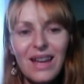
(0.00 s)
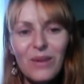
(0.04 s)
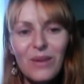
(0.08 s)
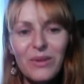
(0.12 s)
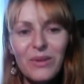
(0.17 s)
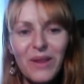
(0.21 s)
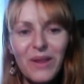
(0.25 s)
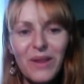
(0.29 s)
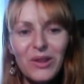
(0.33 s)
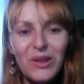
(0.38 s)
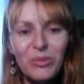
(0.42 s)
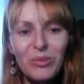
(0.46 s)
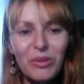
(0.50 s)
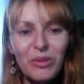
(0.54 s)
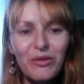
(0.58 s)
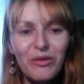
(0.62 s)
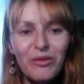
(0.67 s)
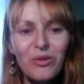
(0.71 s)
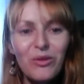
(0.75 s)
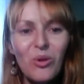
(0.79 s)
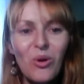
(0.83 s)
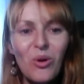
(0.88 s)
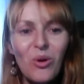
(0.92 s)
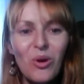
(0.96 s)
with us
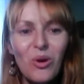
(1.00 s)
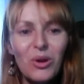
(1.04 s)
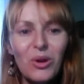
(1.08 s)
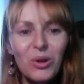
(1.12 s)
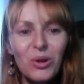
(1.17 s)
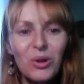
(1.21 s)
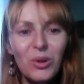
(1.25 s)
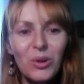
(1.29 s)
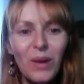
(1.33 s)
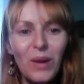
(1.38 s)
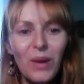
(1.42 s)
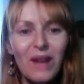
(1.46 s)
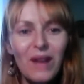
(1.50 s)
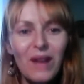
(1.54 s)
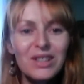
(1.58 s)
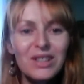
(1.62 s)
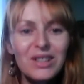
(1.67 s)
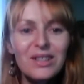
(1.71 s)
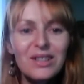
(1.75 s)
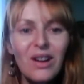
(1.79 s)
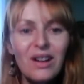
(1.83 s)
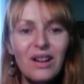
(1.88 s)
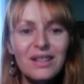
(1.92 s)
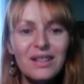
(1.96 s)
before who have
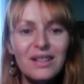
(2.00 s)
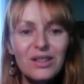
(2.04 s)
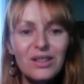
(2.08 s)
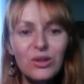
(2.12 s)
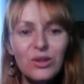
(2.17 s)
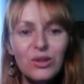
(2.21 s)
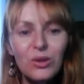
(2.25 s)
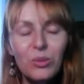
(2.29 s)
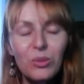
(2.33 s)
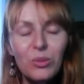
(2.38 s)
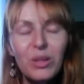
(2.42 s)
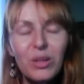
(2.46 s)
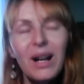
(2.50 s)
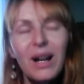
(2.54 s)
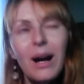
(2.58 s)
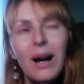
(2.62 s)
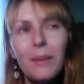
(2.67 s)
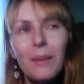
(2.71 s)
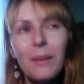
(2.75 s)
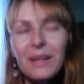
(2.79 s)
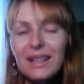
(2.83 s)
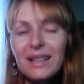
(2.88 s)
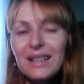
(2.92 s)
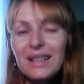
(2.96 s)
decided to
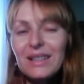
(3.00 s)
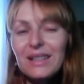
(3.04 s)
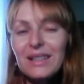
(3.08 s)
become at least